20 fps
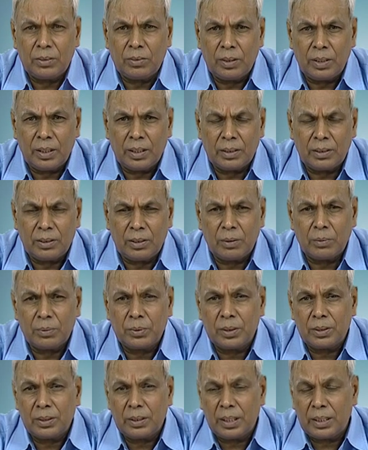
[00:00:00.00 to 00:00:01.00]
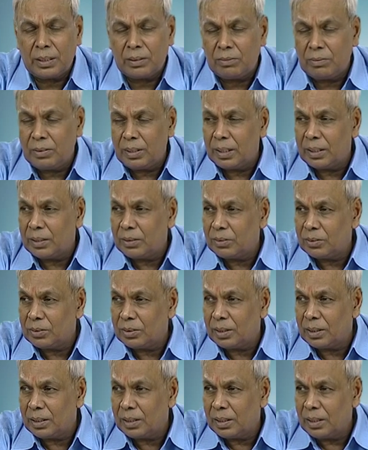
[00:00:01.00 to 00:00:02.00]
adsorption that we are
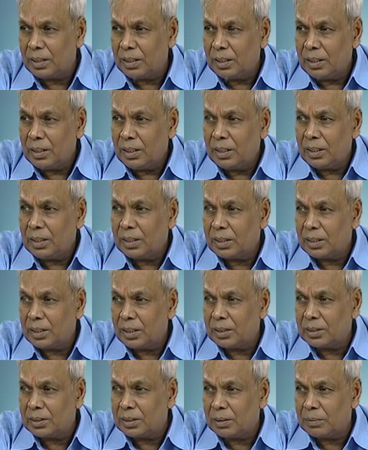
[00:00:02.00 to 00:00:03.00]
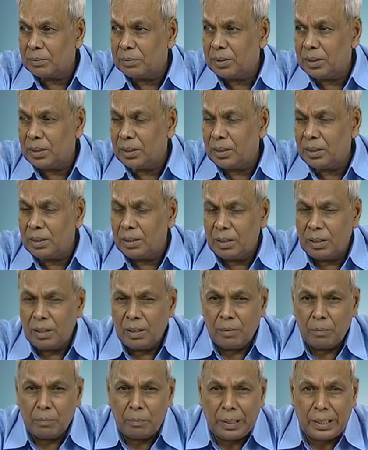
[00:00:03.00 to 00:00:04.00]
using in case of the
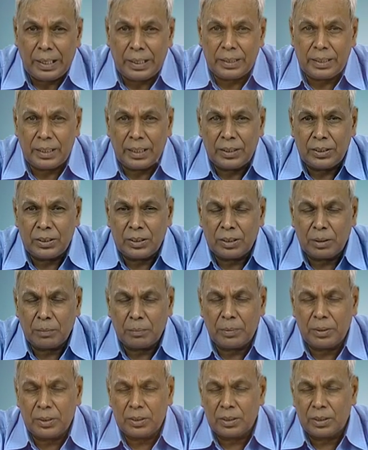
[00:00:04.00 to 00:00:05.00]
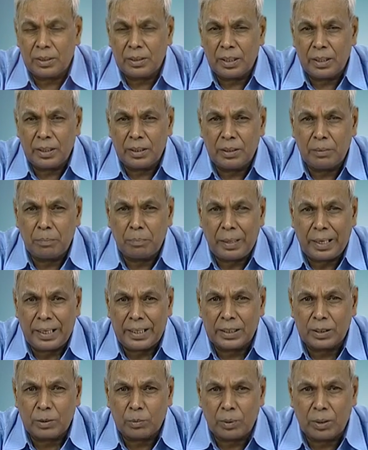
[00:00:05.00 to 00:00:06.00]
paraxylene separation that is the
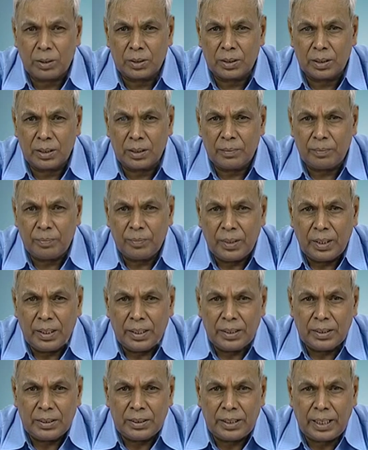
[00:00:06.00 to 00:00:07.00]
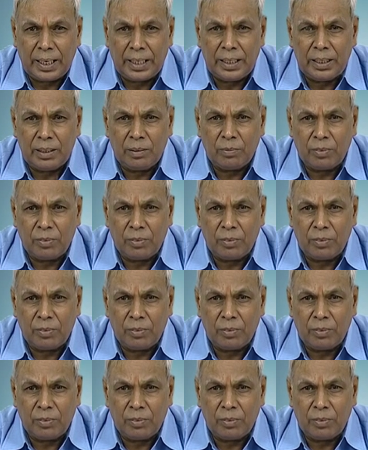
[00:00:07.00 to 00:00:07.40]
Parex process, xylene